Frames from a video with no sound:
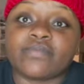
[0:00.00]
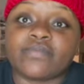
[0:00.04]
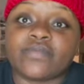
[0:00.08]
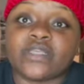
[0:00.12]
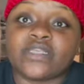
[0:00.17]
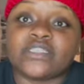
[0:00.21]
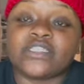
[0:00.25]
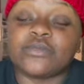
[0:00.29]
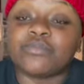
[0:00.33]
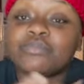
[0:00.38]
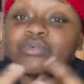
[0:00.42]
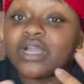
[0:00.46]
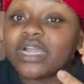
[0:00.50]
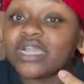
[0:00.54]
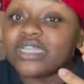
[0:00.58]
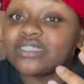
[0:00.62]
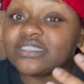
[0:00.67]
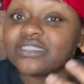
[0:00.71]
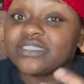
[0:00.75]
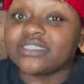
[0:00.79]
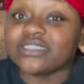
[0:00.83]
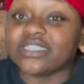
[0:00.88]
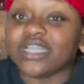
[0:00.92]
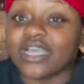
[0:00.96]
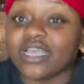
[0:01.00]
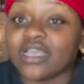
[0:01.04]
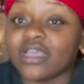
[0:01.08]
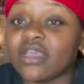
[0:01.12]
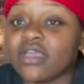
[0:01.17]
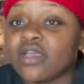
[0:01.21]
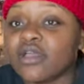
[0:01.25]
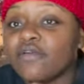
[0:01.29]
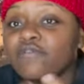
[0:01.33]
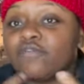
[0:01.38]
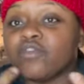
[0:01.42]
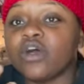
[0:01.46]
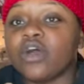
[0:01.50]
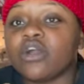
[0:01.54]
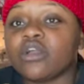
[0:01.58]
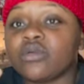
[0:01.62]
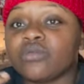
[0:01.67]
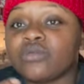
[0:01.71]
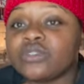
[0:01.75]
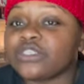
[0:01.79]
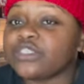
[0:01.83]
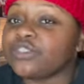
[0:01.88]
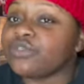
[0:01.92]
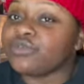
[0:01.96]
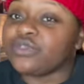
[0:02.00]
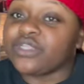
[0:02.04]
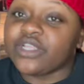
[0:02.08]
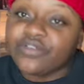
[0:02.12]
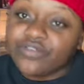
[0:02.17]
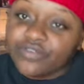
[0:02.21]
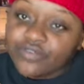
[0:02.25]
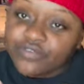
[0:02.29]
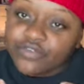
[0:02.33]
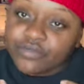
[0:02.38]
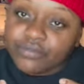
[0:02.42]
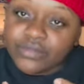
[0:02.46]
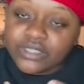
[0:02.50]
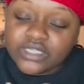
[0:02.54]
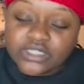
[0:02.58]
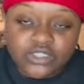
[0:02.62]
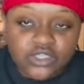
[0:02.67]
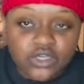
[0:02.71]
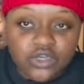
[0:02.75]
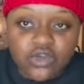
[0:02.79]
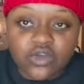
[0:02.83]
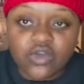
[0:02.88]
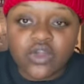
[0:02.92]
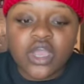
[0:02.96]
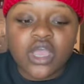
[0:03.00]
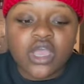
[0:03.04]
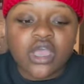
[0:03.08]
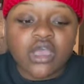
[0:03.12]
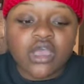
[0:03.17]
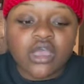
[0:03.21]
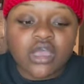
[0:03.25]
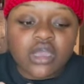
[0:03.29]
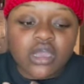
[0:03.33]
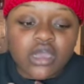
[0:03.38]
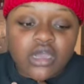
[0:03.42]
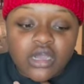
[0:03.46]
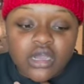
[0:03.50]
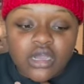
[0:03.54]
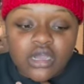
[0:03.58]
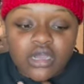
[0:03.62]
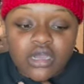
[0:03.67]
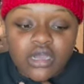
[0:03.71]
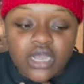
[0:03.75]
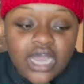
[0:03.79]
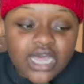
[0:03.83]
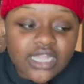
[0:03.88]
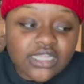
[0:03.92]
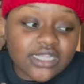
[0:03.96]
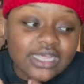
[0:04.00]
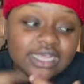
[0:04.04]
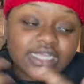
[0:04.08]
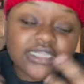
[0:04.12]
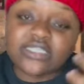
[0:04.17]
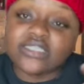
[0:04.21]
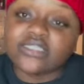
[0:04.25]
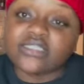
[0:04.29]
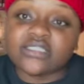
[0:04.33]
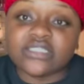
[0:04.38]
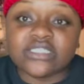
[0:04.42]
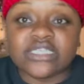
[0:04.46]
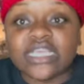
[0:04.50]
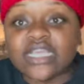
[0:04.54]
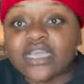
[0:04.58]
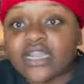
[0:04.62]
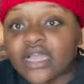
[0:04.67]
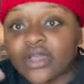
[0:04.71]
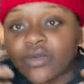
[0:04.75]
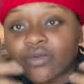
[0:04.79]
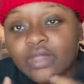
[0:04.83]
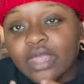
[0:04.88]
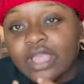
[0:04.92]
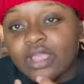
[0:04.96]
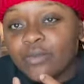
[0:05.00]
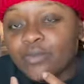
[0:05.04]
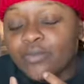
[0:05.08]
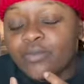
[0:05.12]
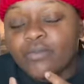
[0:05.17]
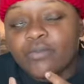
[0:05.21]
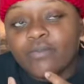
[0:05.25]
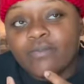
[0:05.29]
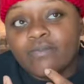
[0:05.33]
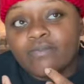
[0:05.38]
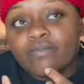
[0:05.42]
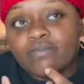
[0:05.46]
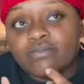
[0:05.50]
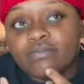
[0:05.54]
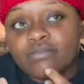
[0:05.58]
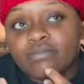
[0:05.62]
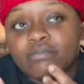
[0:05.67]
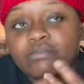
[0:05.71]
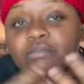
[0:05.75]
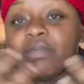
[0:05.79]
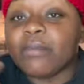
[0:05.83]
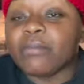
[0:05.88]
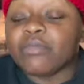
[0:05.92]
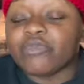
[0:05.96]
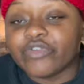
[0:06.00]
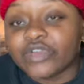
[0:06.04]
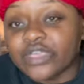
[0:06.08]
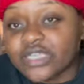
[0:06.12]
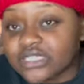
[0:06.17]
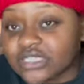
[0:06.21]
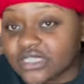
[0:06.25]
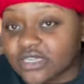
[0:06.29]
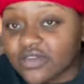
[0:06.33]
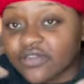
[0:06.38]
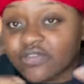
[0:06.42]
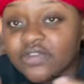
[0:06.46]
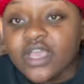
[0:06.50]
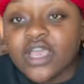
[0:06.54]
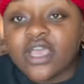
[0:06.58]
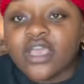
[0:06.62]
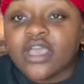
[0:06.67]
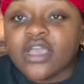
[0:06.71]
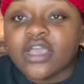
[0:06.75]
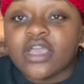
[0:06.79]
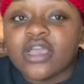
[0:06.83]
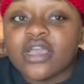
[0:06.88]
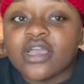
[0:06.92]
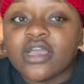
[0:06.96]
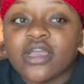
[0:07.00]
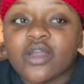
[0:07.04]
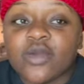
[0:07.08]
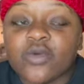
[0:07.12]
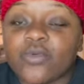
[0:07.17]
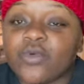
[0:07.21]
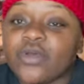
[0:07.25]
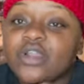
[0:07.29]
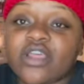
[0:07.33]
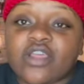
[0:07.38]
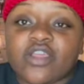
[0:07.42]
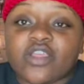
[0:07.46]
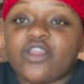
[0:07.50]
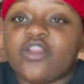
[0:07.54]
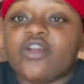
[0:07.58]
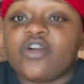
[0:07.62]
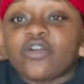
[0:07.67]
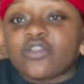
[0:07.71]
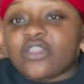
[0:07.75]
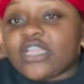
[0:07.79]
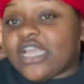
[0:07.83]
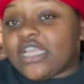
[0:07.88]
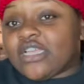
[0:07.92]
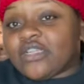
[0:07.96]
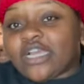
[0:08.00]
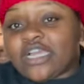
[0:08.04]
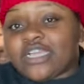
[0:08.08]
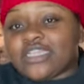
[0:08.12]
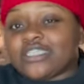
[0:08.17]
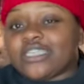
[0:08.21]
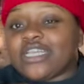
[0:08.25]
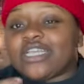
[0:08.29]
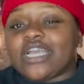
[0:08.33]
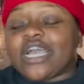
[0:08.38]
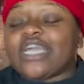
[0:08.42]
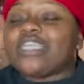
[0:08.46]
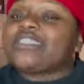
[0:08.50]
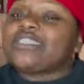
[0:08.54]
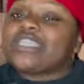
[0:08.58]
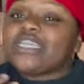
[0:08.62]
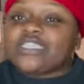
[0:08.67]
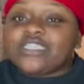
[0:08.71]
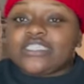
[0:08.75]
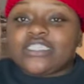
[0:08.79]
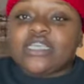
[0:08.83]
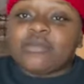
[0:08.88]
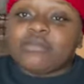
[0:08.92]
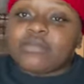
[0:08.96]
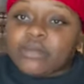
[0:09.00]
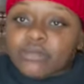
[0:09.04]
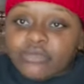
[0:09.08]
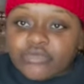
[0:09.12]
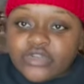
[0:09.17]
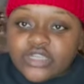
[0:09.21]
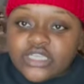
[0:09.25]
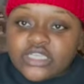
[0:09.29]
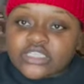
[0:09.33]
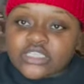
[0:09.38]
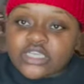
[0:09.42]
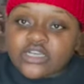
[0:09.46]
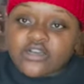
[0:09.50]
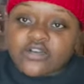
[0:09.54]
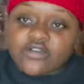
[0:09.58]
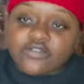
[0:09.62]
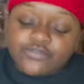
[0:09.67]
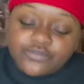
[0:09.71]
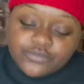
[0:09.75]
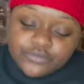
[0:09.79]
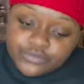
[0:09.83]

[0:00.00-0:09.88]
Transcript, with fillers: surprisingly, like vlogging was a little different for me. So uh, I liked seeing like memories of what you know like i just i just like seeing memories of